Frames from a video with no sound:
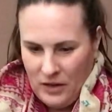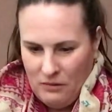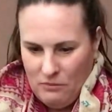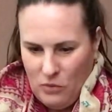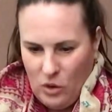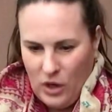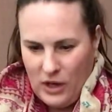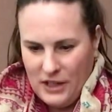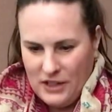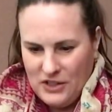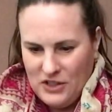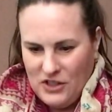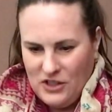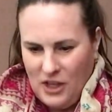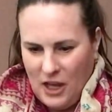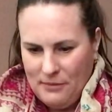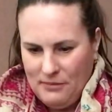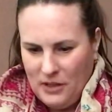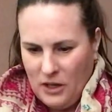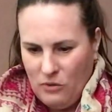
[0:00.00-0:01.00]
Morgan
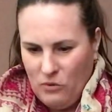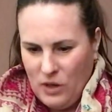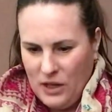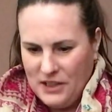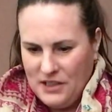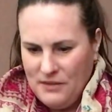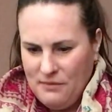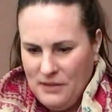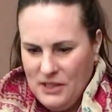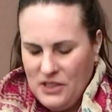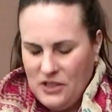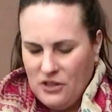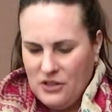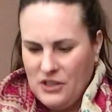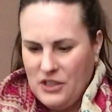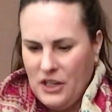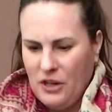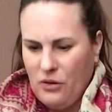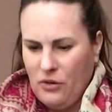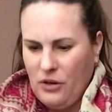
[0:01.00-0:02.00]
stopped at once. Mr.
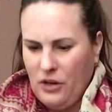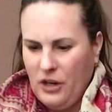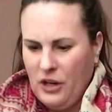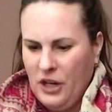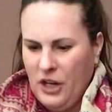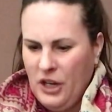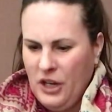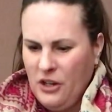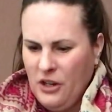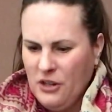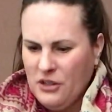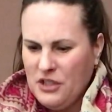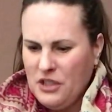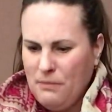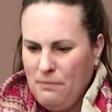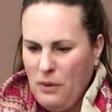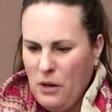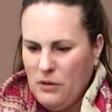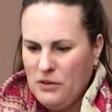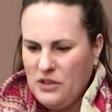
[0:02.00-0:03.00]
Z ordered, You're
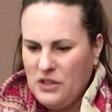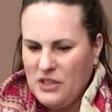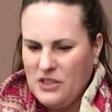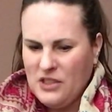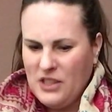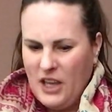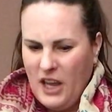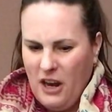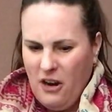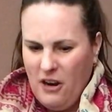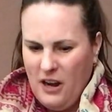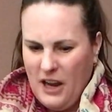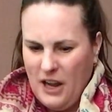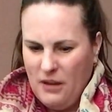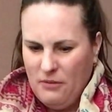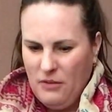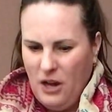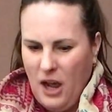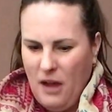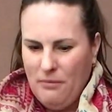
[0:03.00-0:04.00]
supposed to scare
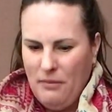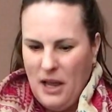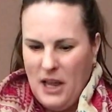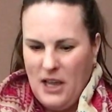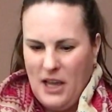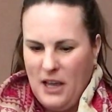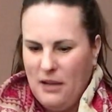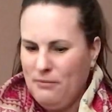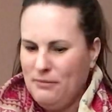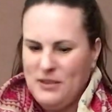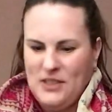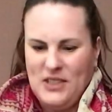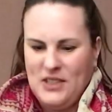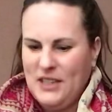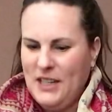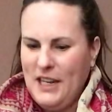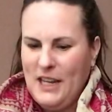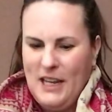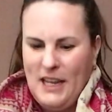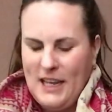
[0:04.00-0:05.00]
him, not make him
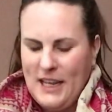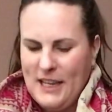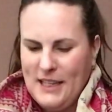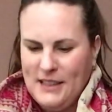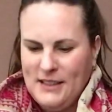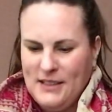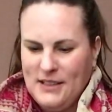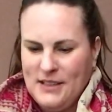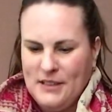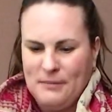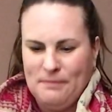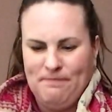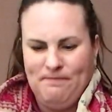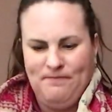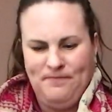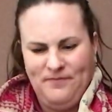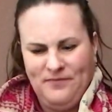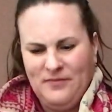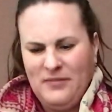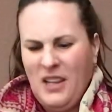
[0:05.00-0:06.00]
sneeze.
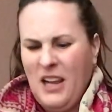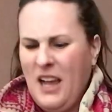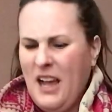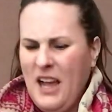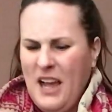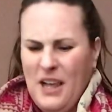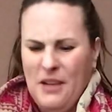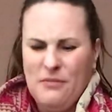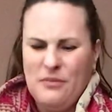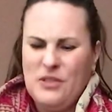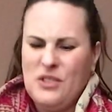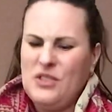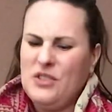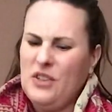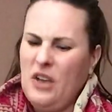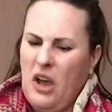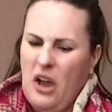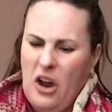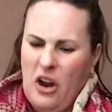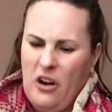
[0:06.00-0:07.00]
I'm
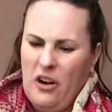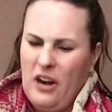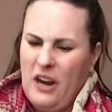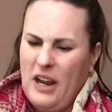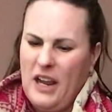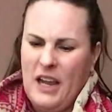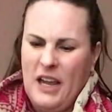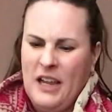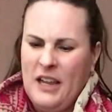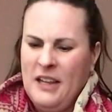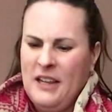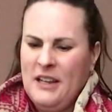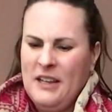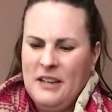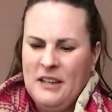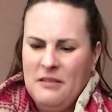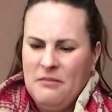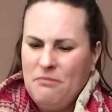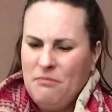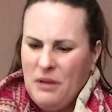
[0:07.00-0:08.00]
sorry,
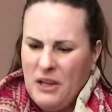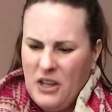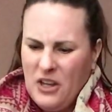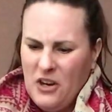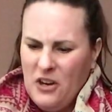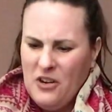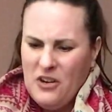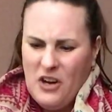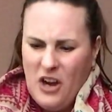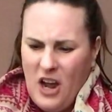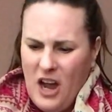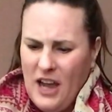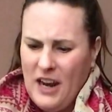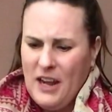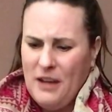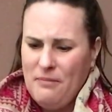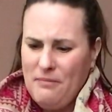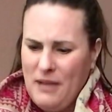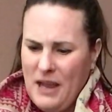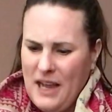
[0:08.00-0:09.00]
but you're not
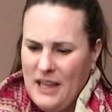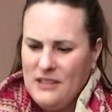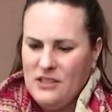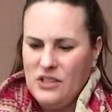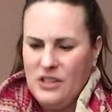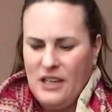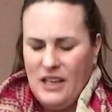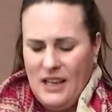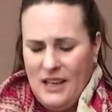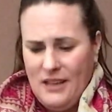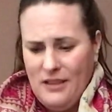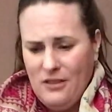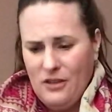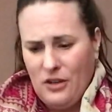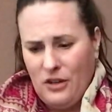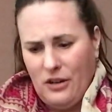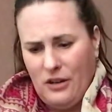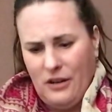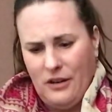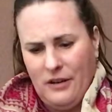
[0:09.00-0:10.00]
a match
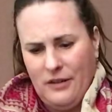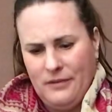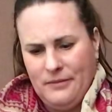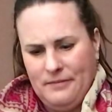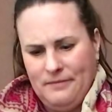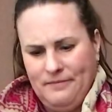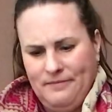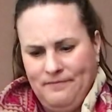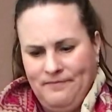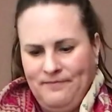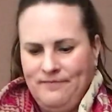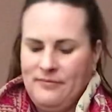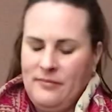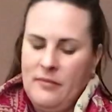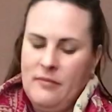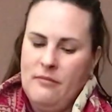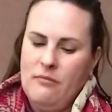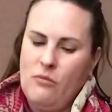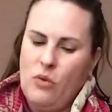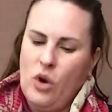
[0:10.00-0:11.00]
either.
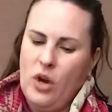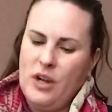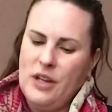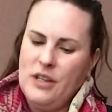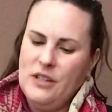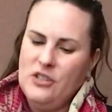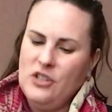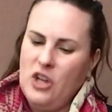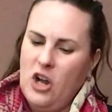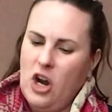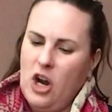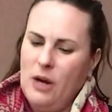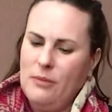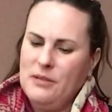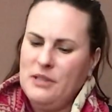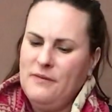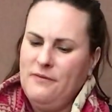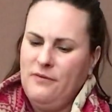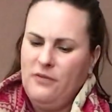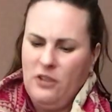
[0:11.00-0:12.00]
Morgan's
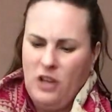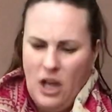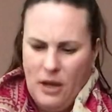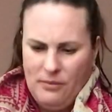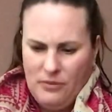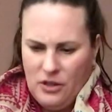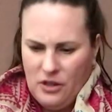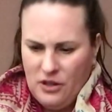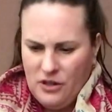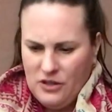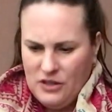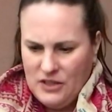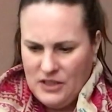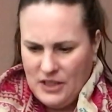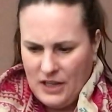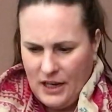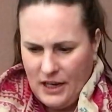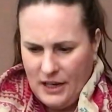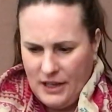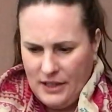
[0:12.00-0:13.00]
arms flopped to her
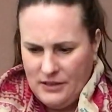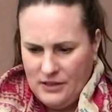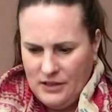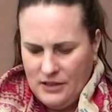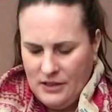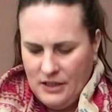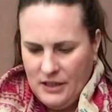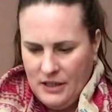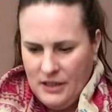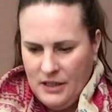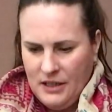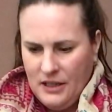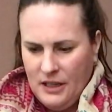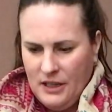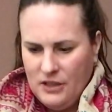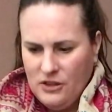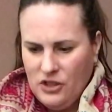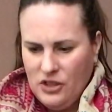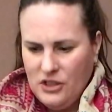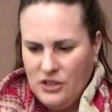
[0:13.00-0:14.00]
sides,
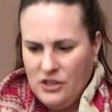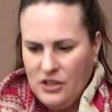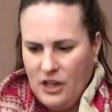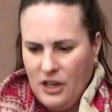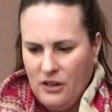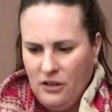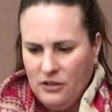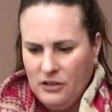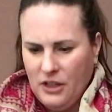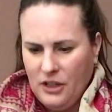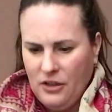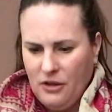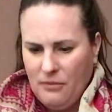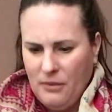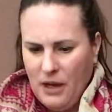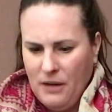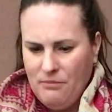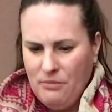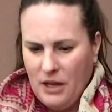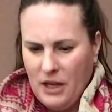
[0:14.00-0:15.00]
and she scuttled under
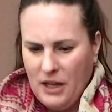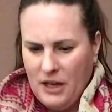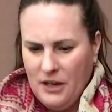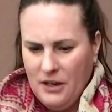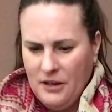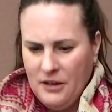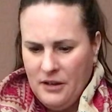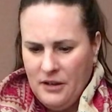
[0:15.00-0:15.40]
my bed.